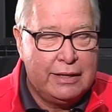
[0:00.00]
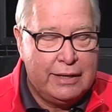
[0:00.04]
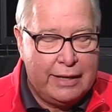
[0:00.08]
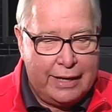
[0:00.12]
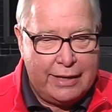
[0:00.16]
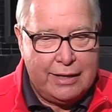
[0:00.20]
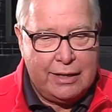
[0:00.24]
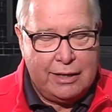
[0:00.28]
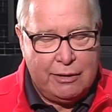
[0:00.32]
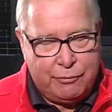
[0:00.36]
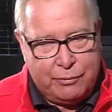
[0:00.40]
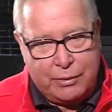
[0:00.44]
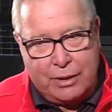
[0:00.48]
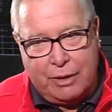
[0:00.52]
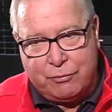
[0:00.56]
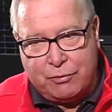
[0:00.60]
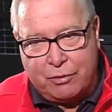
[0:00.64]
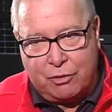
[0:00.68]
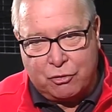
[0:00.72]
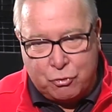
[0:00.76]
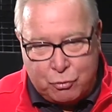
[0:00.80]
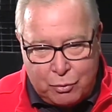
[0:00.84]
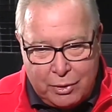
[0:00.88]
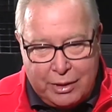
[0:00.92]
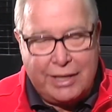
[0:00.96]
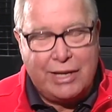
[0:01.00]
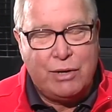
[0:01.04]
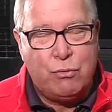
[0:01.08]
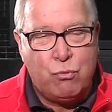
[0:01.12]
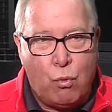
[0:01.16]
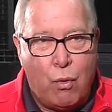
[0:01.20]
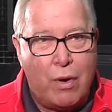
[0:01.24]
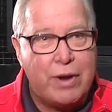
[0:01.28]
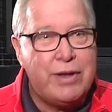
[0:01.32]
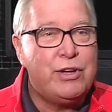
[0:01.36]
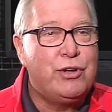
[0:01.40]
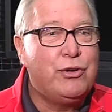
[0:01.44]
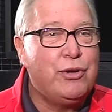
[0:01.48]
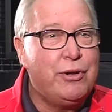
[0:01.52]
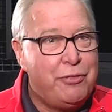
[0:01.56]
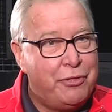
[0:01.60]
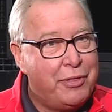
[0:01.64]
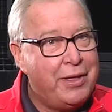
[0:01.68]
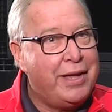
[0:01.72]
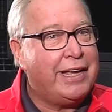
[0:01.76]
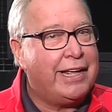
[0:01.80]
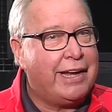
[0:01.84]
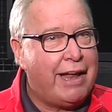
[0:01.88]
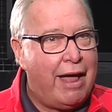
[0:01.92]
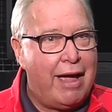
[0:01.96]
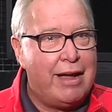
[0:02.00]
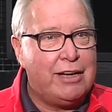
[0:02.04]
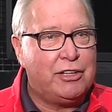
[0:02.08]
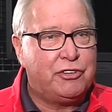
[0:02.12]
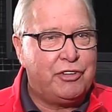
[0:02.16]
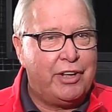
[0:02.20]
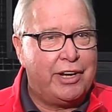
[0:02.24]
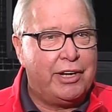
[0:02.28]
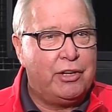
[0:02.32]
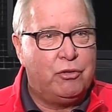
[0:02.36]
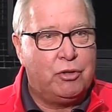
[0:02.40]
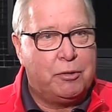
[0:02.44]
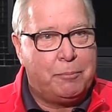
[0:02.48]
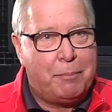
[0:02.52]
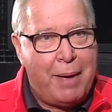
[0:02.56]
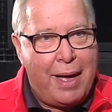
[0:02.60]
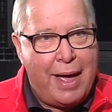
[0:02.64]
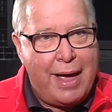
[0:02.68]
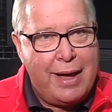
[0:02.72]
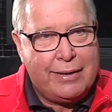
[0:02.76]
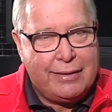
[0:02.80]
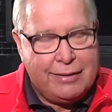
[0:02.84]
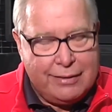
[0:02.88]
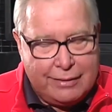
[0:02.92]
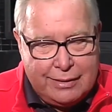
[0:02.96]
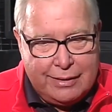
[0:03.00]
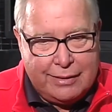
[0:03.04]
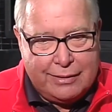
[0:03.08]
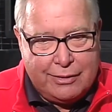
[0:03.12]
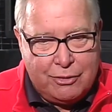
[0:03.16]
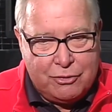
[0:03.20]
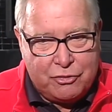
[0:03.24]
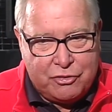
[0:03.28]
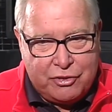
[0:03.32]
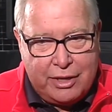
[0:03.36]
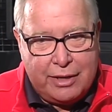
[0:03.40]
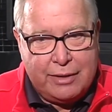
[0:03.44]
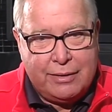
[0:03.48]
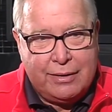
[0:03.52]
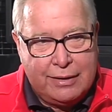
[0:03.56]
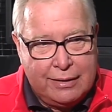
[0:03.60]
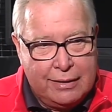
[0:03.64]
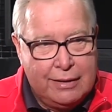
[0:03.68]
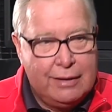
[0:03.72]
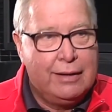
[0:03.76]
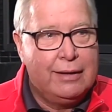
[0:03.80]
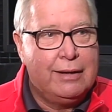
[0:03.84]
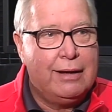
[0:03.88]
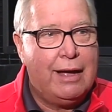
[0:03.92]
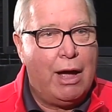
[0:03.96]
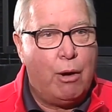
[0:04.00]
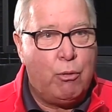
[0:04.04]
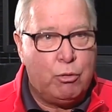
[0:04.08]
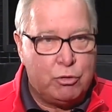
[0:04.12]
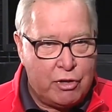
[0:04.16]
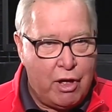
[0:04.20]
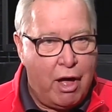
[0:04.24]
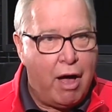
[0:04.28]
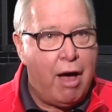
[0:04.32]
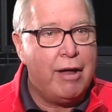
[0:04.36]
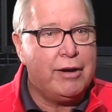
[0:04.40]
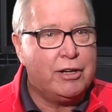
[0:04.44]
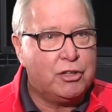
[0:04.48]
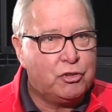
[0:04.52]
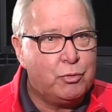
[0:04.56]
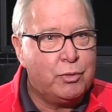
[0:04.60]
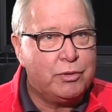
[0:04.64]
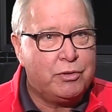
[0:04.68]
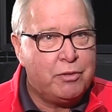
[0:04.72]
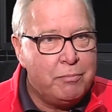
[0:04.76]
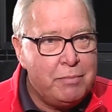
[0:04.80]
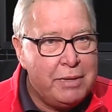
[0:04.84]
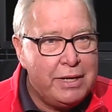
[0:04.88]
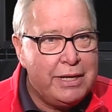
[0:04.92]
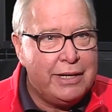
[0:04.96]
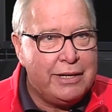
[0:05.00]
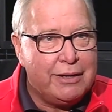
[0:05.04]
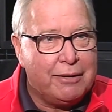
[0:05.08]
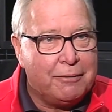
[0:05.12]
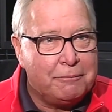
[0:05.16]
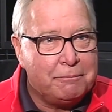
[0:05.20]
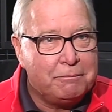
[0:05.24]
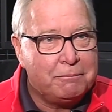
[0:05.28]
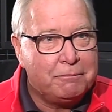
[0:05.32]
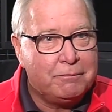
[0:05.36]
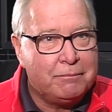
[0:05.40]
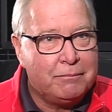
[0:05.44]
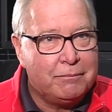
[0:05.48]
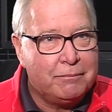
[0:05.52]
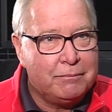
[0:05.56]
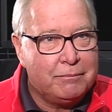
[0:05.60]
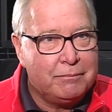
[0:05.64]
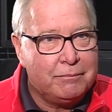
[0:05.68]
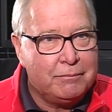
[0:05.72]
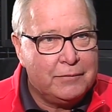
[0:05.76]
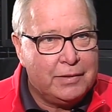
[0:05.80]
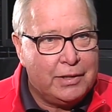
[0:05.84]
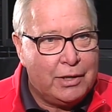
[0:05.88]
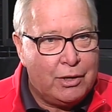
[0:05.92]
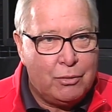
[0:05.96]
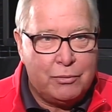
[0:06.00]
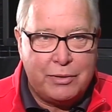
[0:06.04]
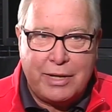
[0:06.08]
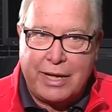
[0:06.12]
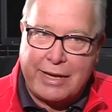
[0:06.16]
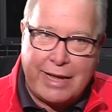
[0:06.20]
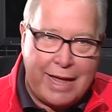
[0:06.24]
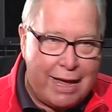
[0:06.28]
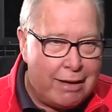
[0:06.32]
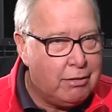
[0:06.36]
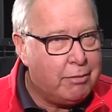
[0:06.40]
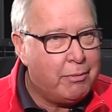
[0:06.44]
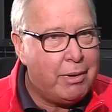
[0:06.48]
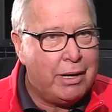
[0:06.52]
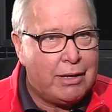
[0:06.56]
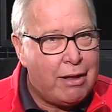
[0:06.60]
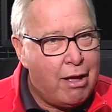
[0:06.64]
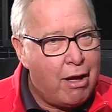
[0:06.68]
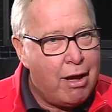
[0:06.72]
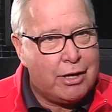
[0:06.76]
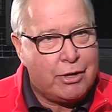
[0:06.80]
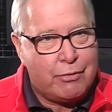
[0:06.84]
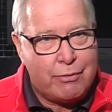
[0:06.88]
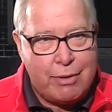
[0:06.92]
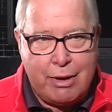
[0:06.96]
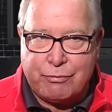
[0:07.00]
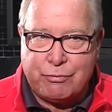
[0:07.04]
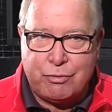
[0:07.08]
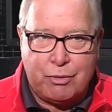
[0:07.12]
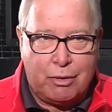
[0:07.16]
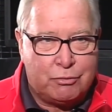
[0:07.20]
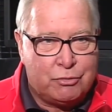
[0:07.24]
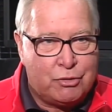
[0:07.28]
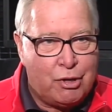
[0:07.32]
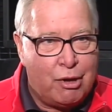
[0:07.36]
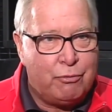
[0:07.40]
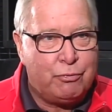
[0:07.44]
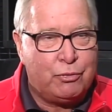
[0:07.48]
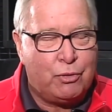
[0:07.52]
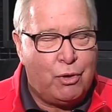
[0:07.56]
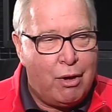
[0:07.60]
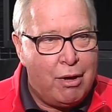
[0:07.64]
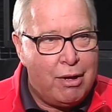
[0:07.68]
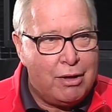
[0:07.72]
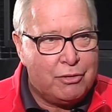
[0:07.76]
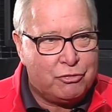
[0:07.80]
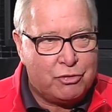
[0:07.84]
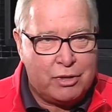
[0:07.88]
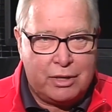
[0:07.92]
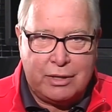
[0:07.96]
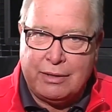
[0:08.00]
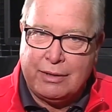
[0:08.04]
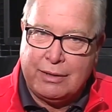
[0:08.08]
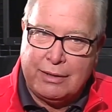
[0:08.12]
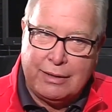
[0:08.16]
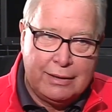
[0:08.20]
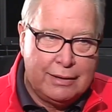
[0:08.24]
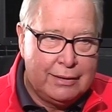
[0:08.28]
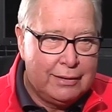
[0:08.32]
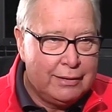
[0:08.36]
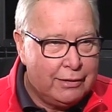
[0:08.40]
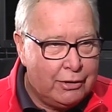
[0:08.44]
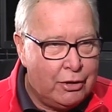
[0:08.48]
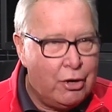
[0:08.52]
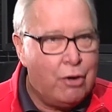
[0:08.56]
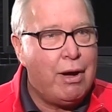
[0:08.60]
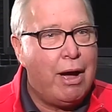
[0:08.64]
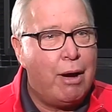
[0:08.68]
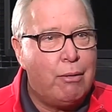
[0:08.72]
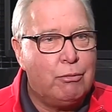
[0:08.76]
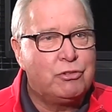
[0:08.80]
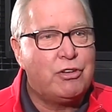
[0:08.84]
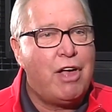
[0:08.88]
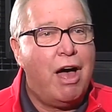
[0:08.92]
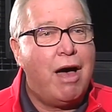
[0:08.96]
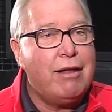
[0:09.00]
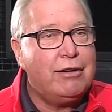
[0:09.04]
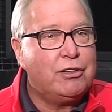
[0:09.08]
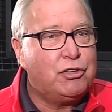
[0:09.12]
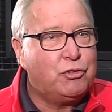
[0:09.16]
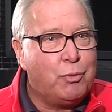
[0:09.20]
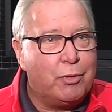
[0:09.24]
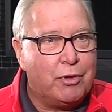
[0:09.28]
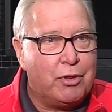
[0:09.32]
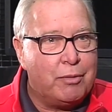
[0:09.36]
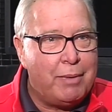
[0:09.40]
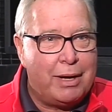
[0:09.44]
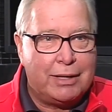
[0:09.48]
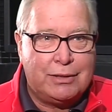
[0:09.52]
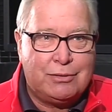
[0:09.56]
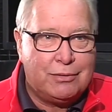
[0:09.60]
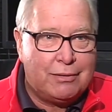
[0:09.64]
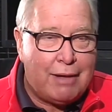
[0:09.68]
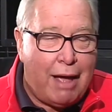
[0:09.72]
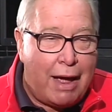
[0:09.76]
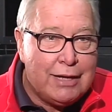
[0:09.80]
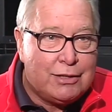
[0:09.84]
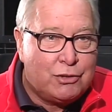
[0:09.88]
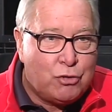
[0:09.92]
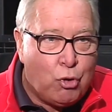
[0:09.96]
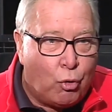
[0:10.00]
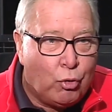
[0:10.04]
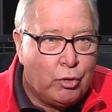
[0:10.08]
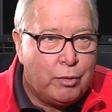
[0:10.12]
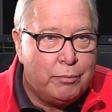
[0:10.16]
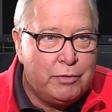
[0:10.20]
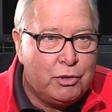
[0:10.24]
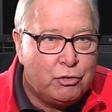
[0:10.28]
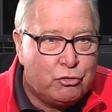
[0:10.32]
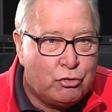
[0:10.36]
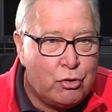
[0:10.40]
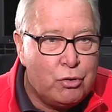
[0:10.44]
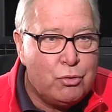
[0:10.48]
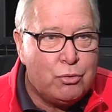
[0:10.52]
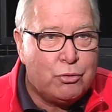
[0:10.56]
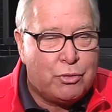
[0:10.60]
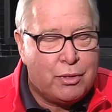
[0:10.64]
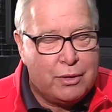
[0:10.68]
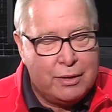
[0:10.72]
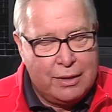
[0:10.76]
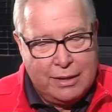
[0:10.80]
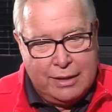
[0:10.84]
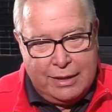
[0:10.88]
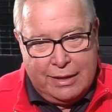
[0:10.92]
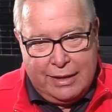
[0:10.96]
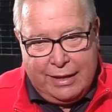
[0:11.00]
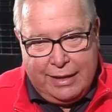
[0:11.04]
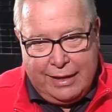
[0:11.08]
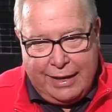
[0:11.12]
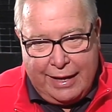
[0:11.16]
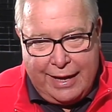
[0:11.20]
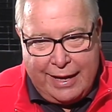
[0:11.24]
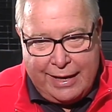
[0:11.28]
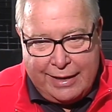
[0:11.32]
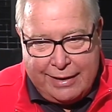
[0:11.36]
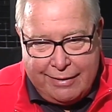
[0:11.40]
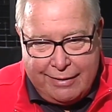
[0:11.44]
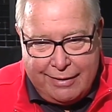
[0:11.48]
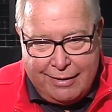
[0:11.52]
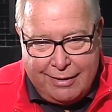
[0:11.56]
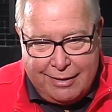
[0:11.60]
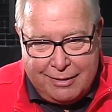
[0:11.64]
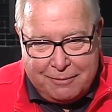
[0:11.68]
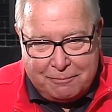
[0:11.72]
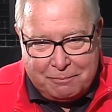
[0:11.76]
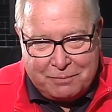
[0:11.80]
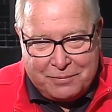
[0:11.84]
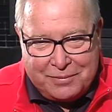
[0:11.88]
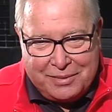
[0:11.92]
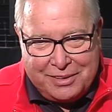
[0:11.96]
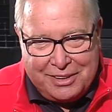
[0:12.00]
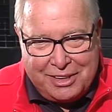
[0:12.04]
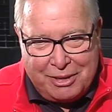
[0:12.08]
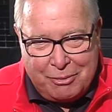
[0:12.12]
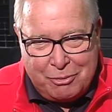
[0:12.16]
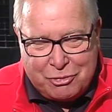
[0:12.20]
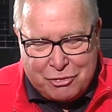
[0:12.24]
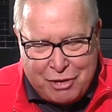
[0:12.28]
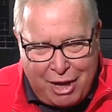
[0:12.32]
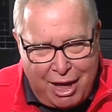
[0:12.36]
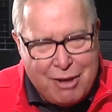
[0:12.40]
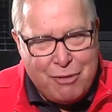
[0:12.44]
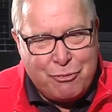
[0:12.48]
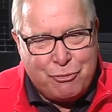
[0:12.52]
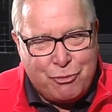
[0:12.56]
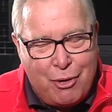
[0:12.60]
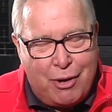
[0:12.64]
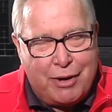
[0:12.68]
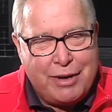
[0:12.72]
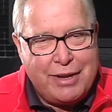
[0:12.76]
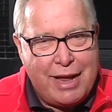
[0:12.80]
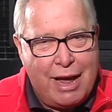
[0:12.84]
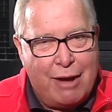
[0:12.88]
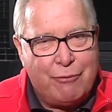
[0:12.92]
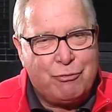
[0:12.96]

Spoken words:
And if there's really one good thing in hindsight, to look back, saying I was honest with the media. They came to my locker after a tough loss, and I was honest with them. I told them the truth, and it was kind of funny.